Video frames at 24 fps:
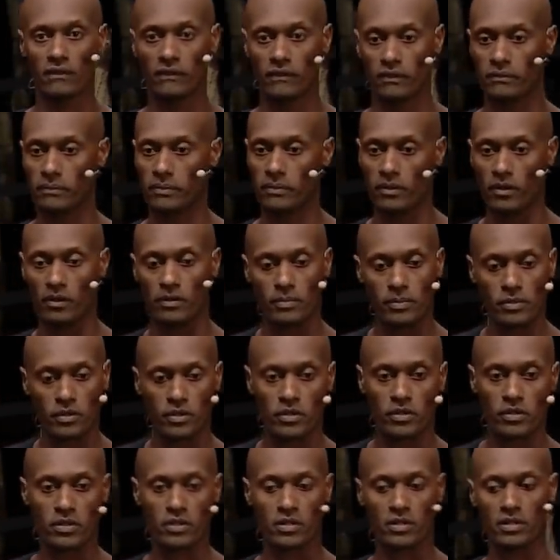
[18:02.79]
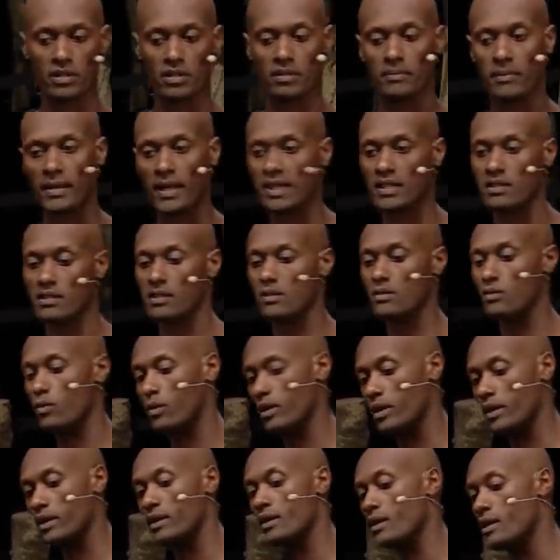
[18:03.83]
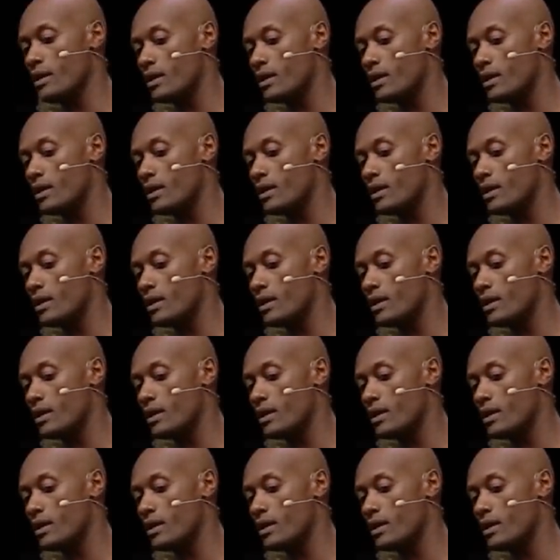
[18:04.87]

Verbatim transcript: for a producer, imagine what